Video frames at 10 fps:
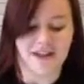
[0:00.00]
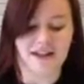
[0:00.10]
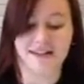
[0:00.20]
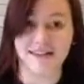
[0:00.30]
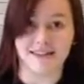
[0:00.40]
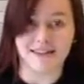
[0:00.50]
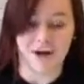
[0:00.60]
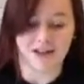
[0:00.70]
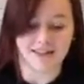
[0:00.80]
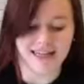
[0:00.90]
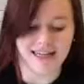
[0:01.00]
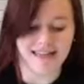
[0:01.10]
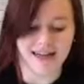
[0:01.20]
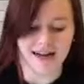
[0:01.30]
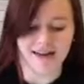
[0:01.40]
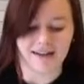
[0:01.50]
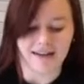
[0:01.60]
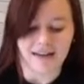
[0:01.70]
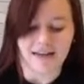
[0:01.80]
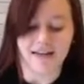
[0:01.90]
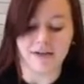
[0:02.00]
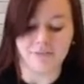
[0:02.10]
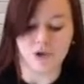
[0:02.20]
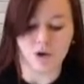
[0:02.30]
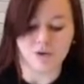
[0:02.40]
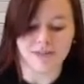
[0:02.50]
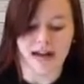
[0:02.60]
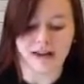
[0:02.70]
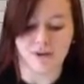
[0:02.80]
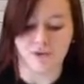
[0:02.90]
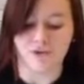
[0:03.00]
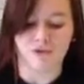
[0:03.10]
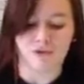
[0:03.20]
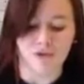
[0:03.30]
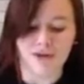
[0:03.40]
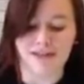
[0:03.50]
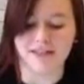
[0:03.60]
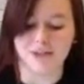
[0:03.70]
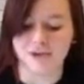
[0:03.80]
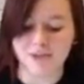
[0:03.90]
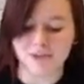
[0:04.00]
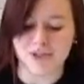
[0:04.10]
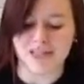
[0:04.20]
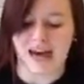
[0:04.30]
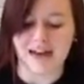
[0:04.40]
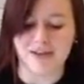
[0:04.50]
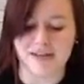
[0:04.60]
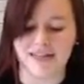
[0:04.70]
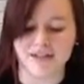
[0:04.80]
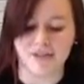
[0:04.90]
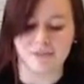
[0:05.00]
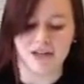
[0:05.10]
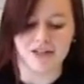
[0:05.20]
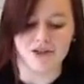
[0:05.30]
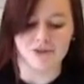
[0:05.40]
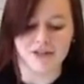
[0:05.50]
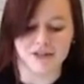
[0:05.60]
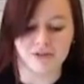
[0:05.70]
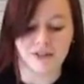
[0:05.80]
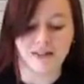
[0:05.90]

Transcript: And in the small intestine, it absorbs iron from food and distributes the iron into the bloodstream so the